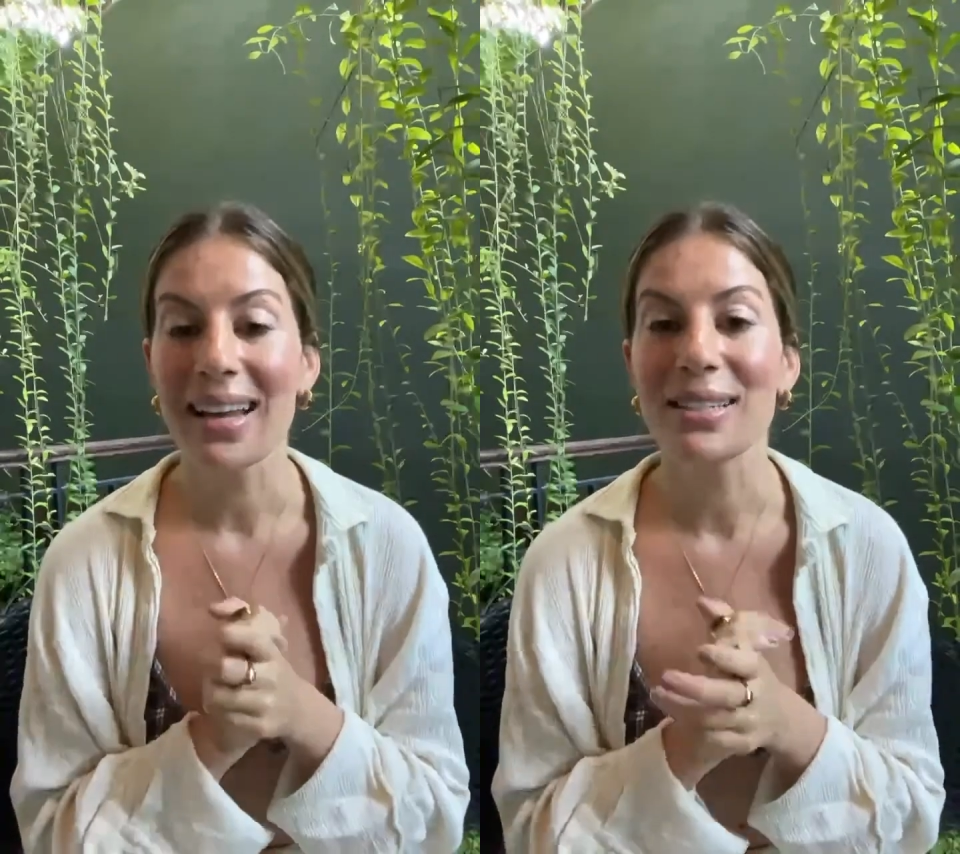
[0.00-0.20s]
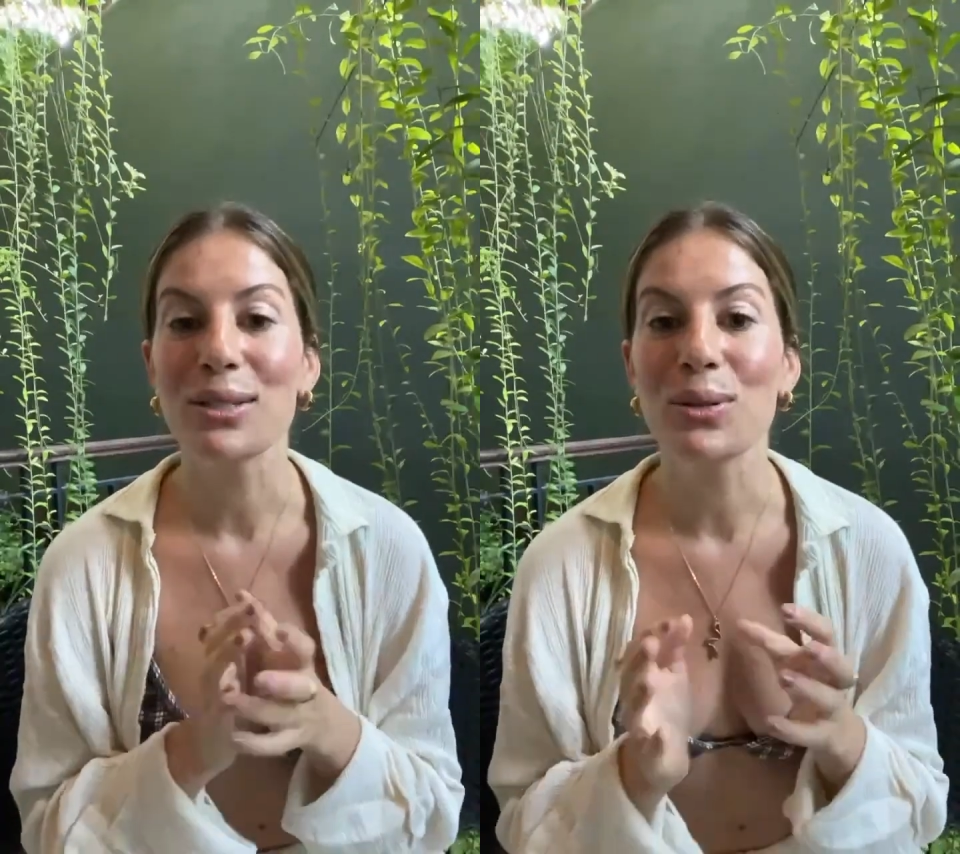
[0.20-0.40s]

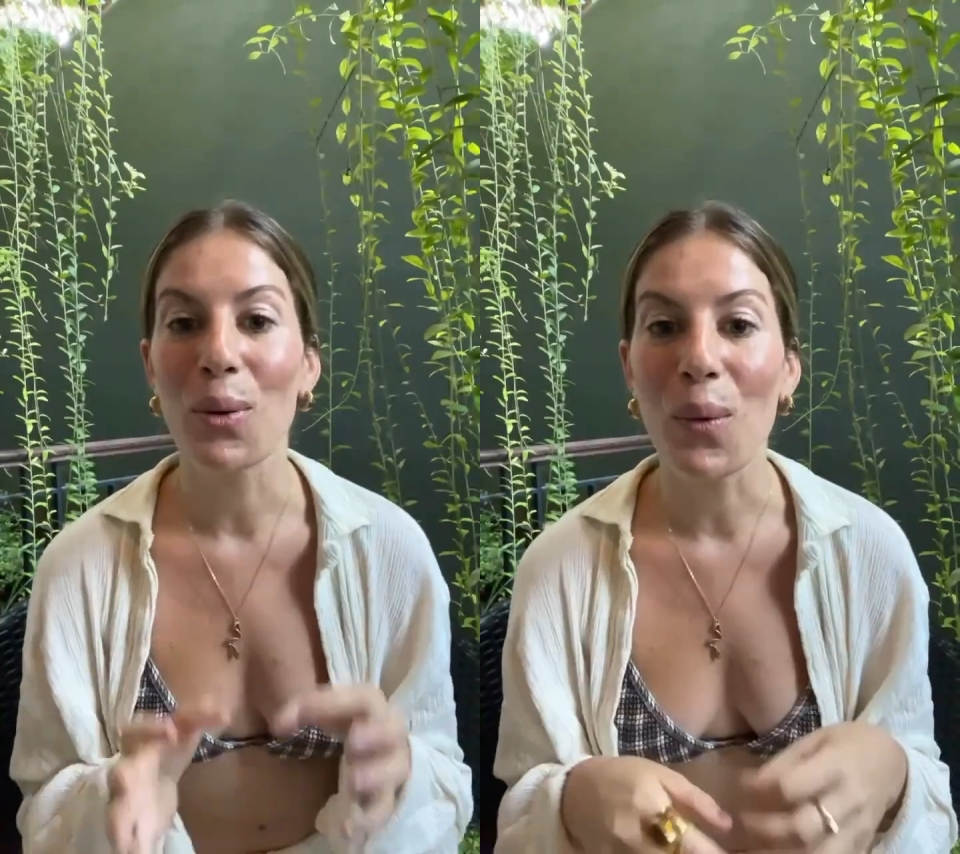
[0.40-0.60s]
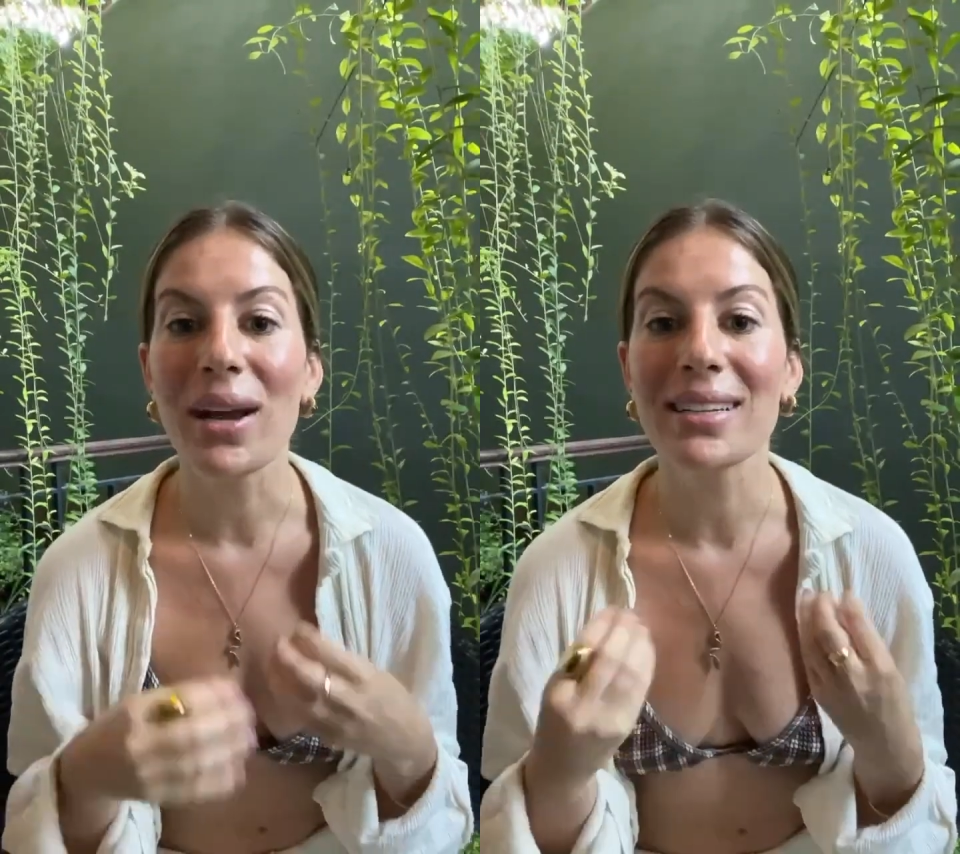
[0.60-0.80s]
It's
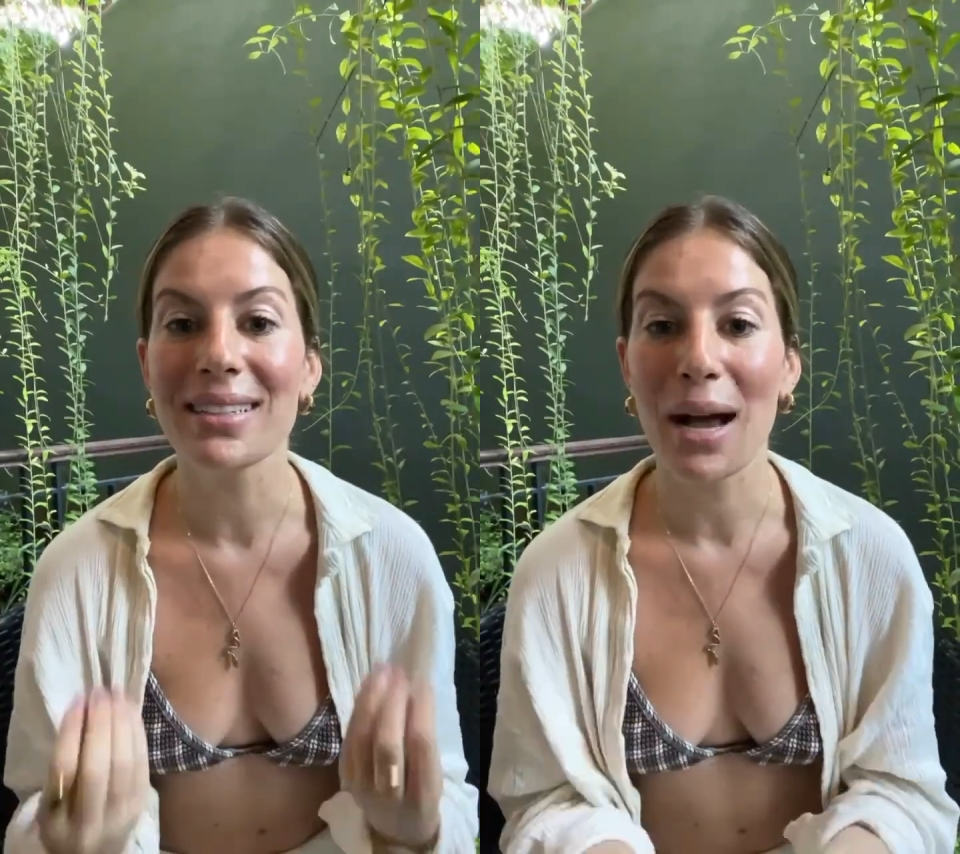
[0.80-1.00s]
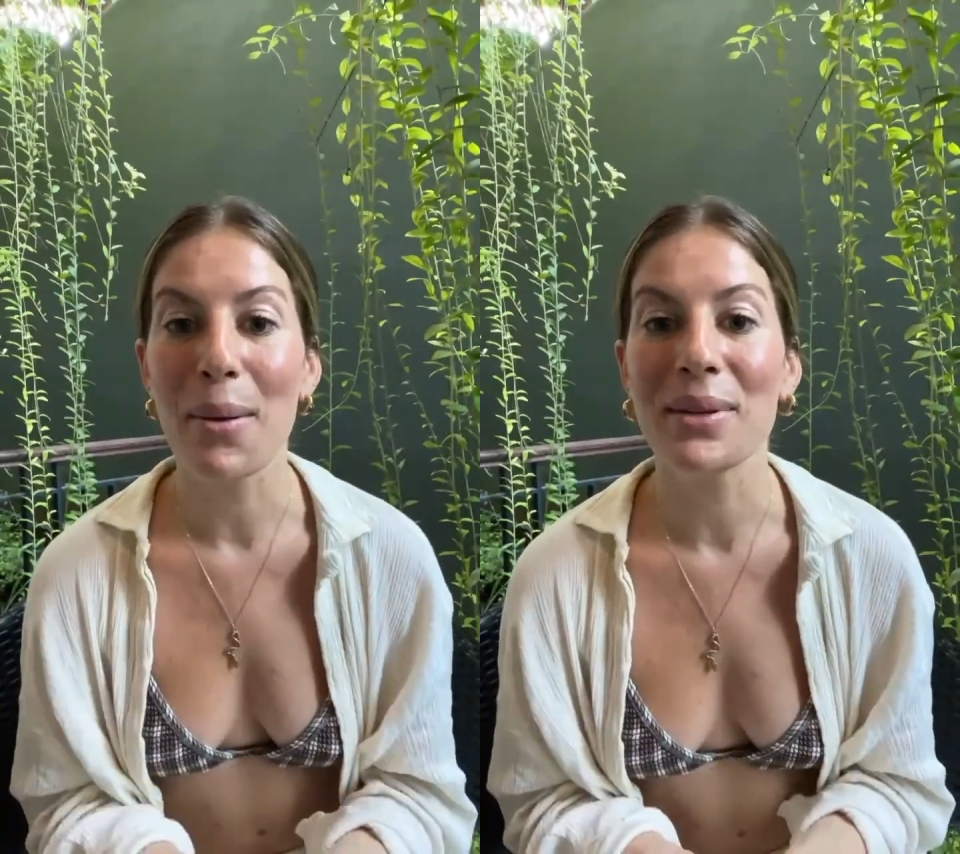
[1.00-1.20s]
going to
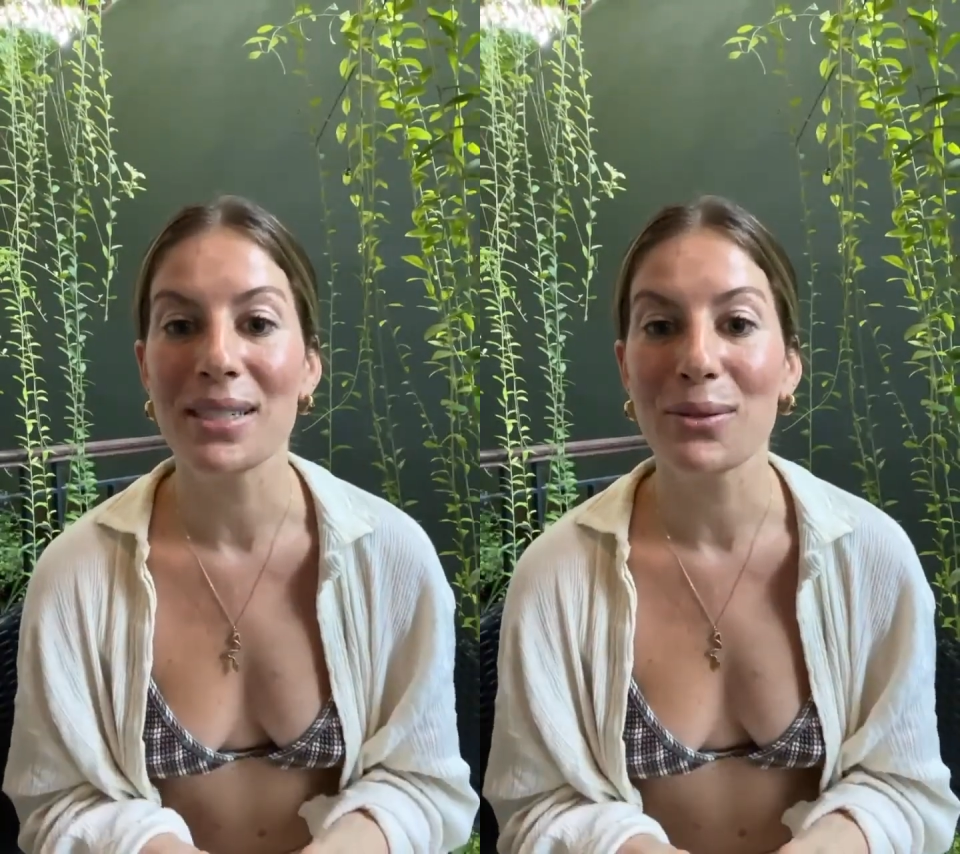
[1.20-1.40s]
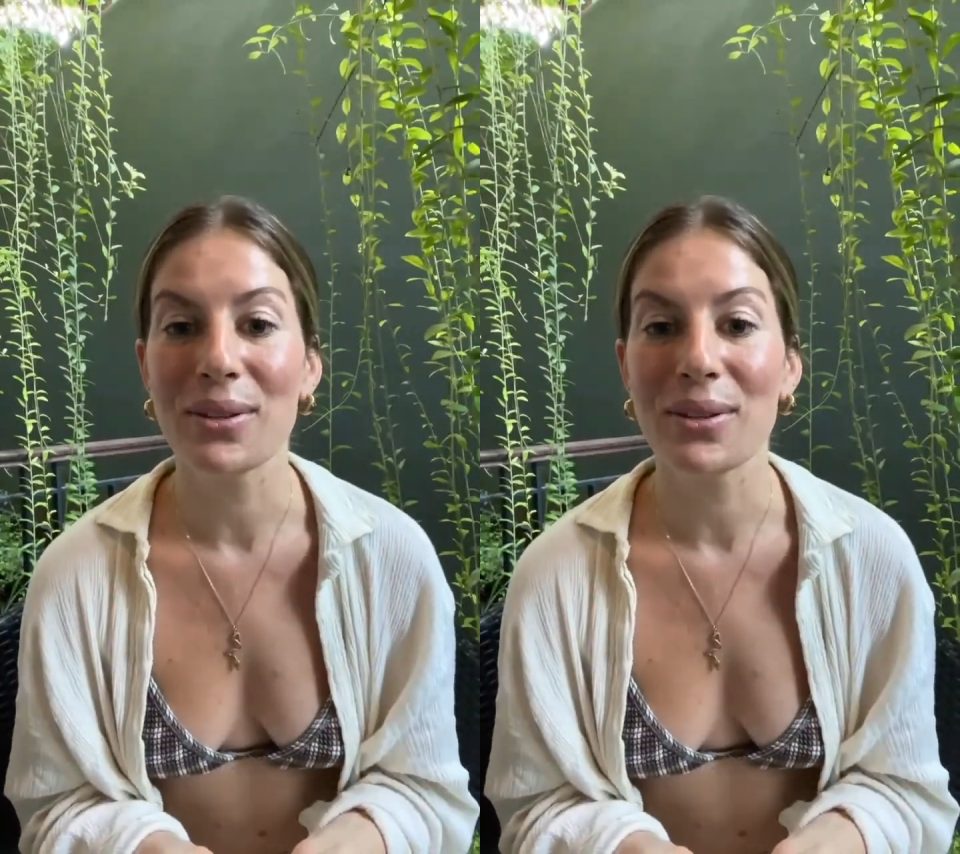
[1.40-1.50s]
come into